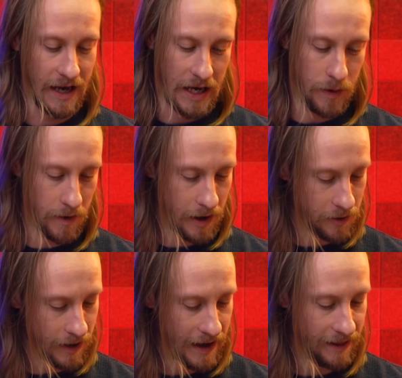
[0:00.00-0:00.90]
He will not
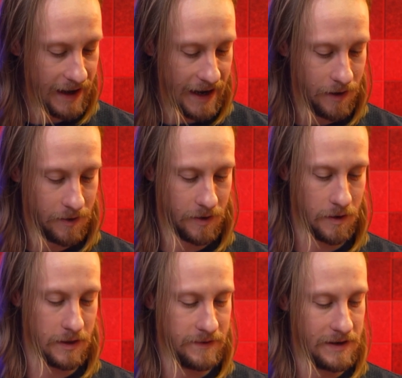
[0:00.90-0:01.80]
cry aloud or
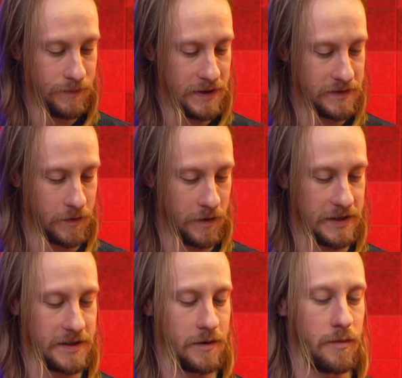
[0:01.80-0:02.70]
lift up his
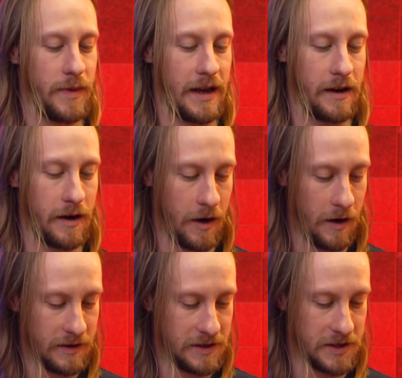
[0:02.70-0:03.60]
voice or make it
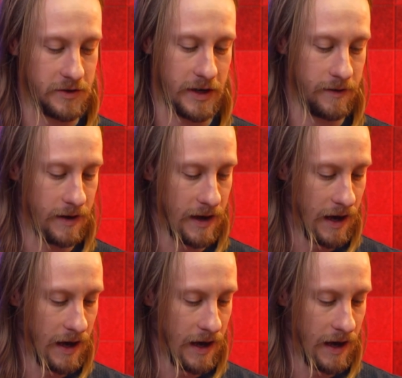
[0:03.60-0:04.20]
heard in the street.